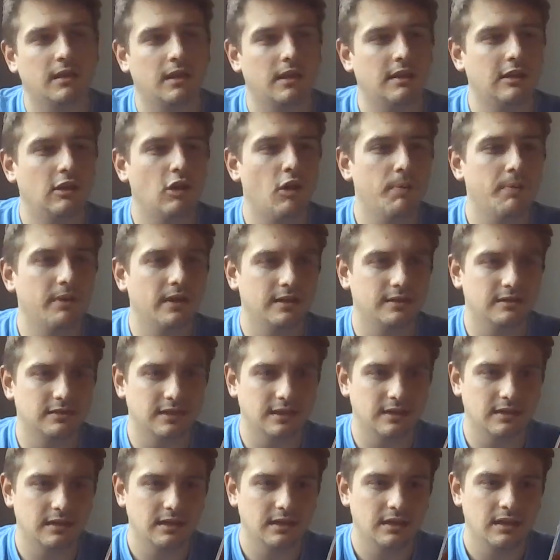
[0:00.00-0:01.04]
in the opening
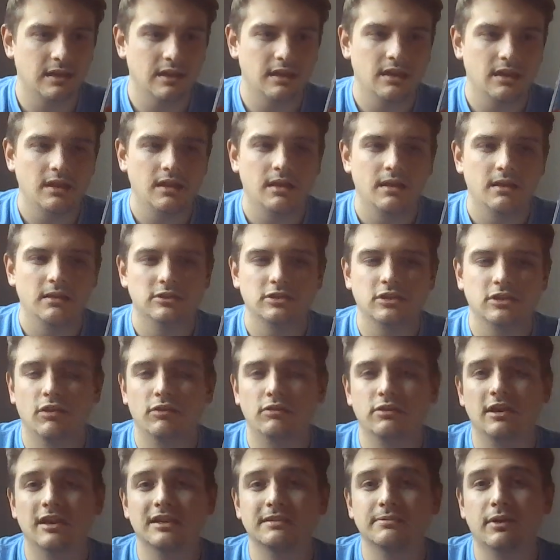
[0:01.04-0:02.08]
scene.
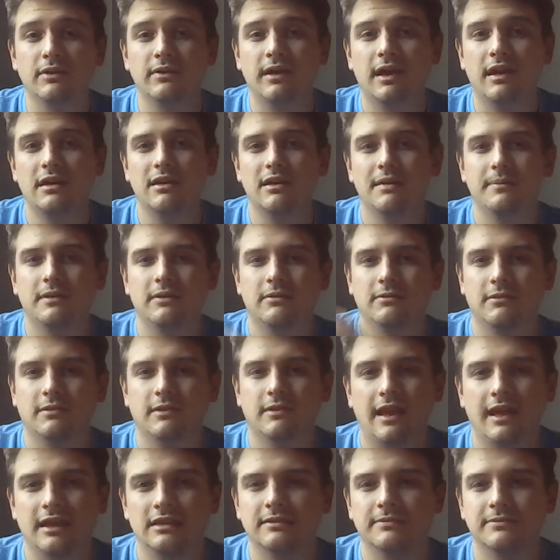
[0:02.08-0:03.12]
So Gizmo ended up in the
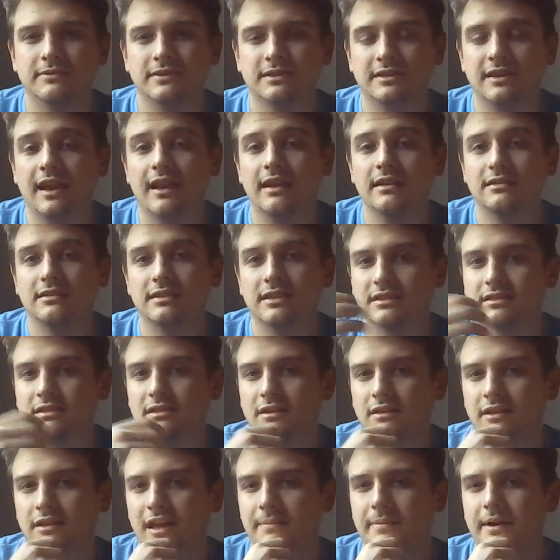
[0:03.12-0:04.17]
hands of
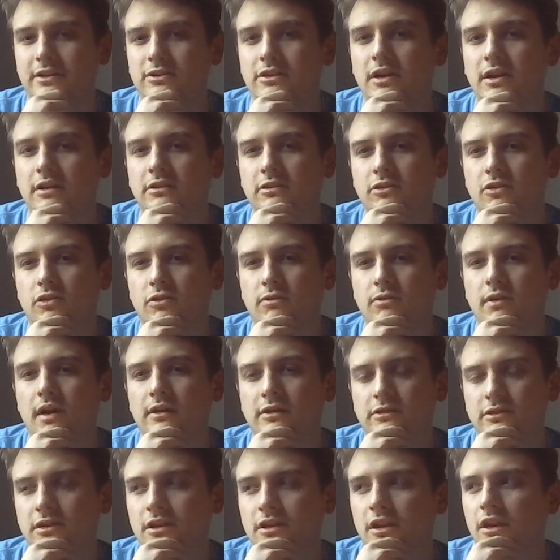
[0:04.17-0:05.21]
scientists, led by Dr.
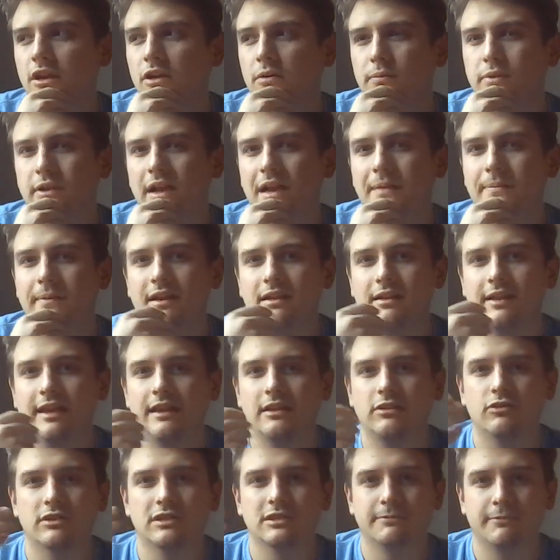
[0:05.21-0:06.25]
Carruthers, played by the
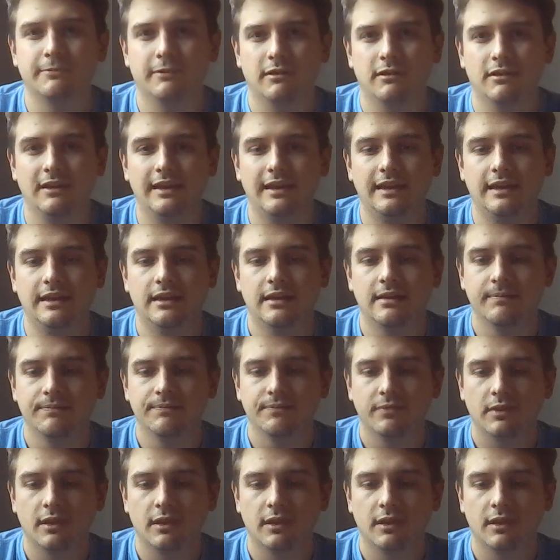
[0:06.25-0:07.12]
late Christopher Lee.